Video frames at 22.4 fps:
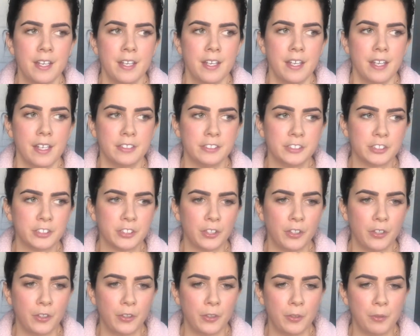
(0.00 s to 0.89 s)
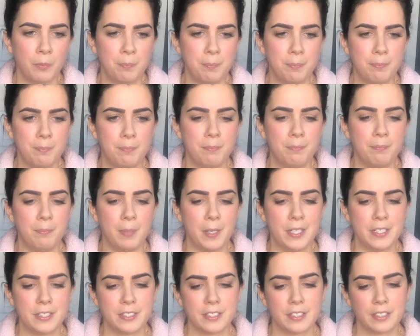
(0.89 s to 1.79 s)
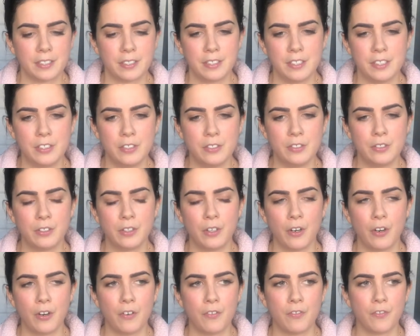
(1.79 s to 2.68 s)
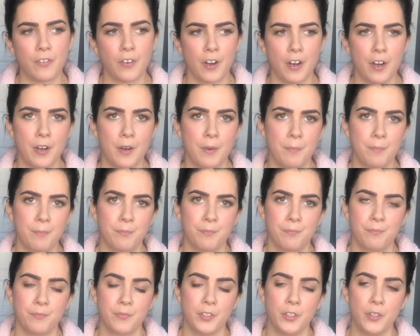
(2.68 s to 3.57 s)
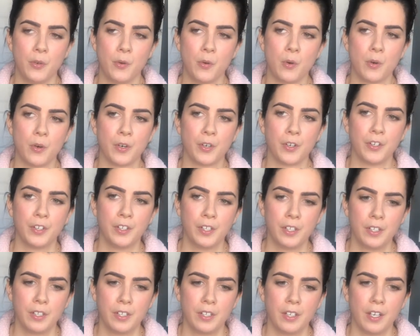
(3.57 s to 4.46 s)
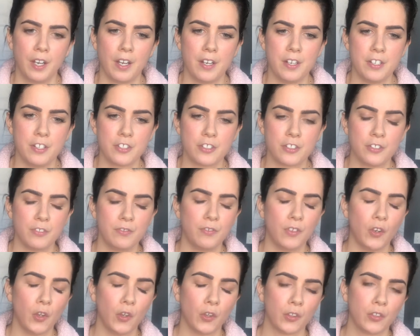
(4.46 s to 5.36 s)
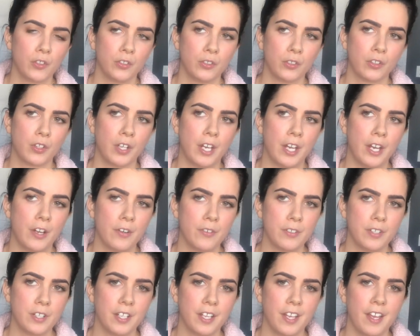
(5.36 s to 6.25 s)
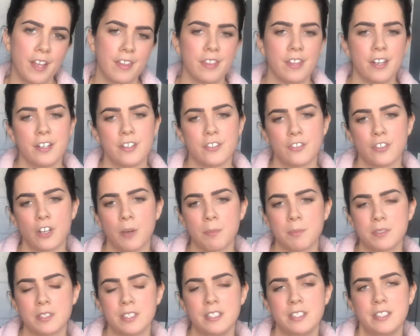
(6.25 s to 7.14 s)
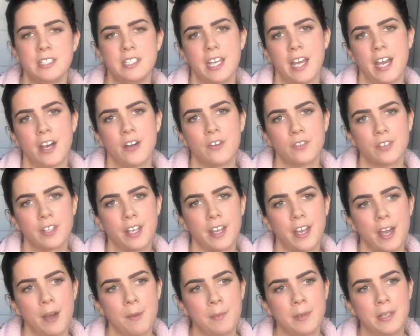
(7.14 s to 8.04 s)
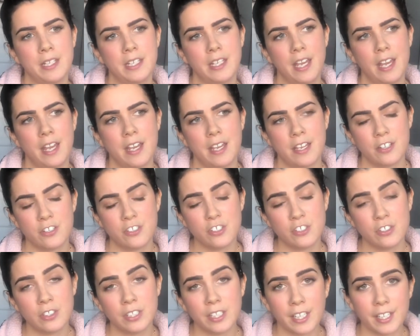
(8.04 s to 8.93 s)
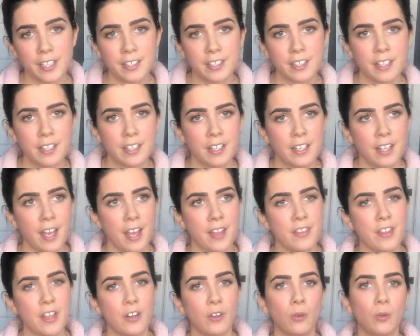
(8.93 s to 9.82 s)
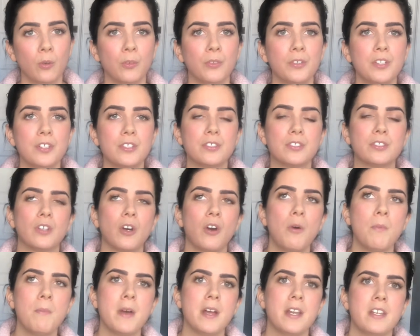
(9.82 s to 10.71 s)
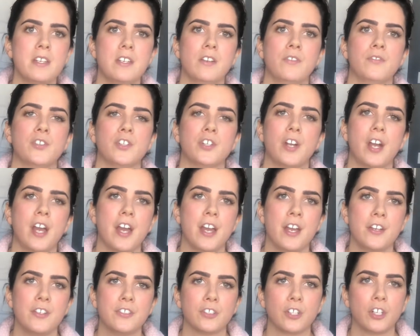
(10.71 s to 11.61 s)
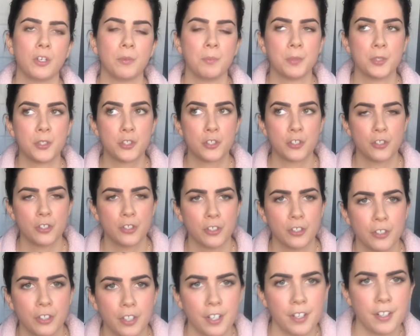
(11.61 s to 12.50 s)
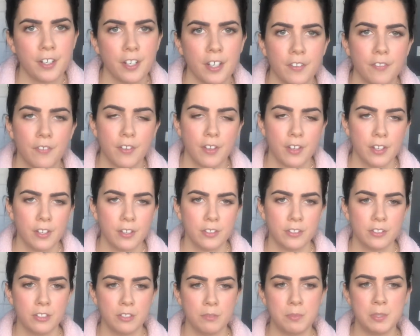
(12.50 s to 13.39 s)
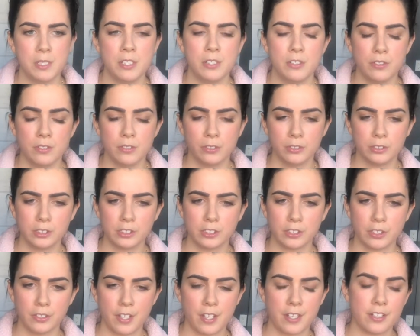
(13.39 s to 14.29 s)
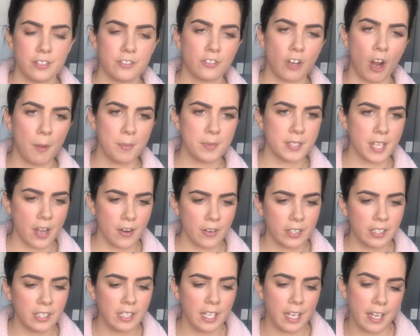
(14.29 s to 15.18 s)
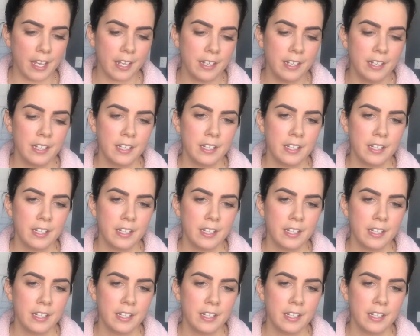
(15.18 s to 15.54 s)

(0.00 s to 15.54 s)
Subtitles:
And so basically you go from your initial follicle count, and then it drops down to how many eggs you get, and then only so many of your eggs are mature enough to be used, so then it drops down again,